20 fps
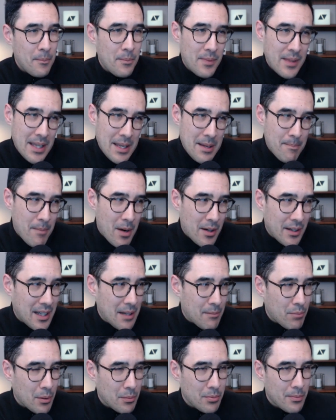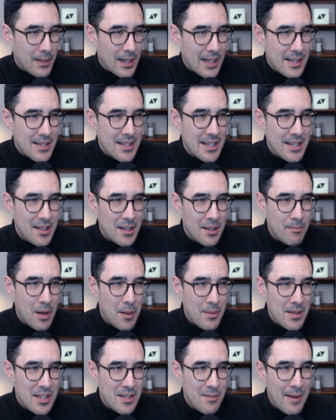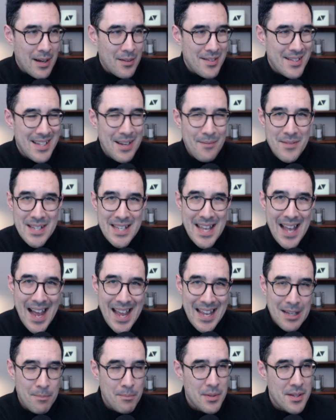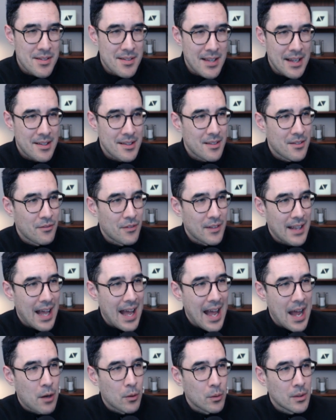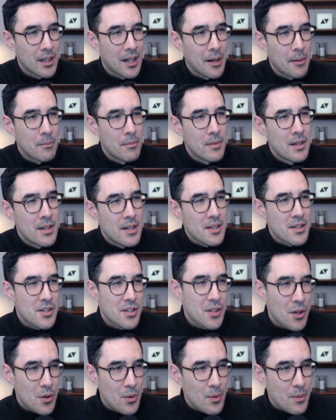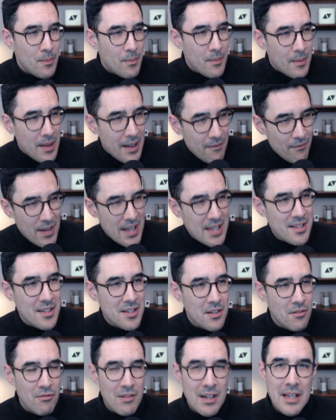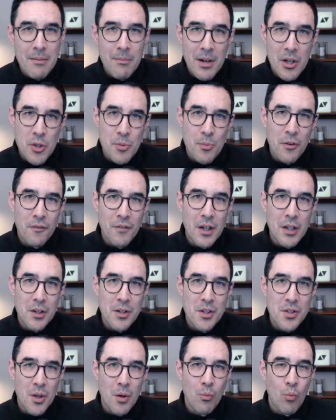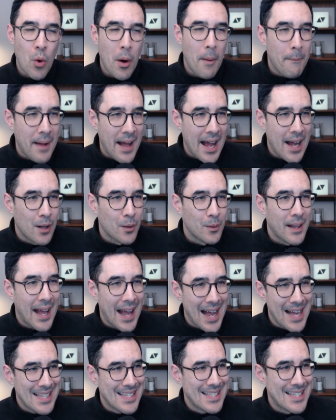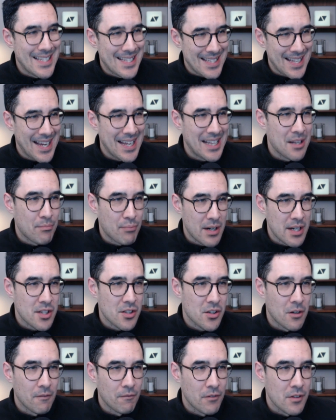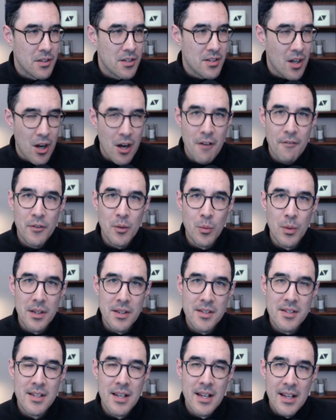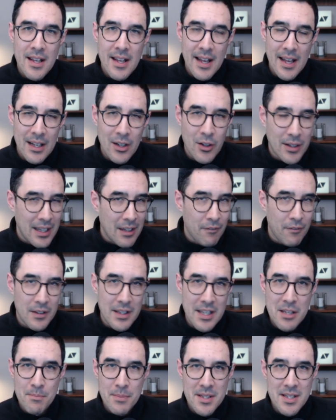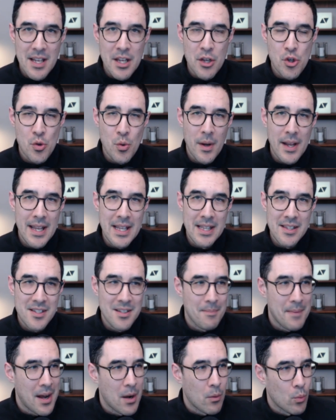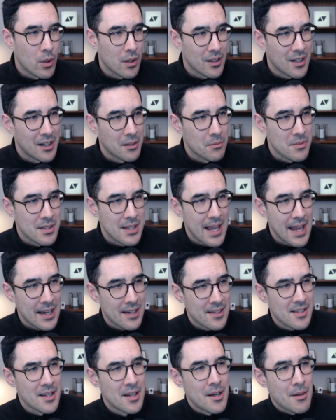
The market probability at the moment is around 78% for that outcome. So investors are really much more focused on what Powell has to say in the press conference afterwards and looking for these potential hints about what comes next.